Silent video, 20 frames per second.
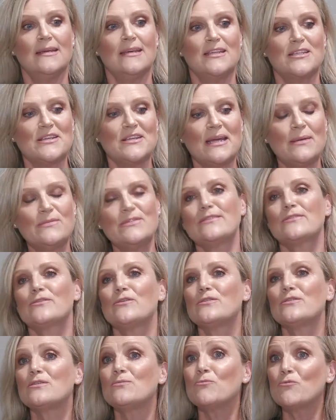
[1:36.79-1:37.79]
James has
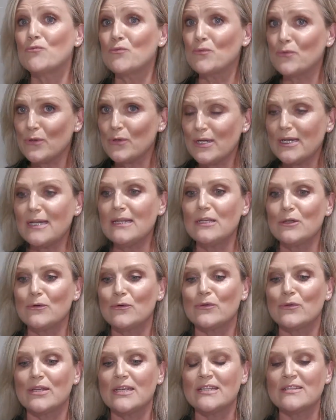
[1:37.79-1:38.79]
got some really
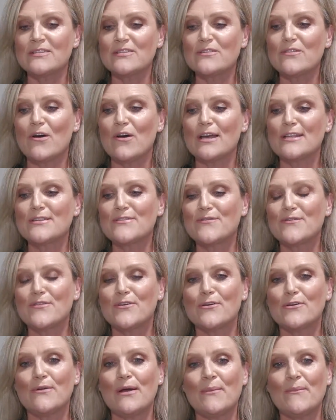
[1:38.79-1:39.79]
good insights
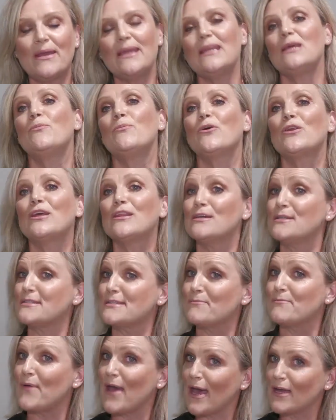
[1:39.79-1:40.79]
for anybody that's
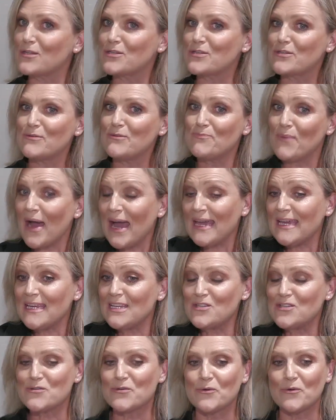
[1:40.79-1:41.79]
about to
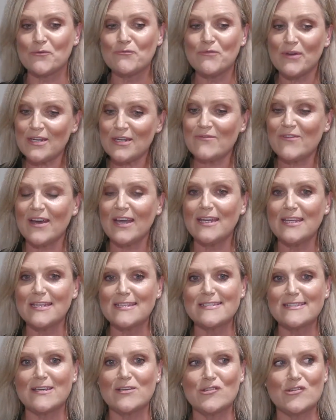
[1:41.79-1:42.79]
paint or renovate,
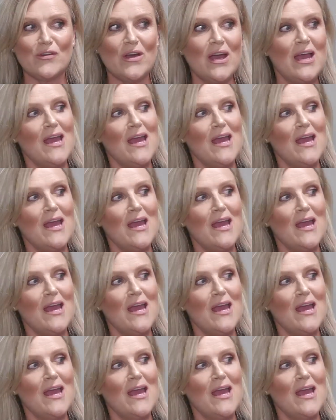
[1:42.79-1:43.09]
etc.,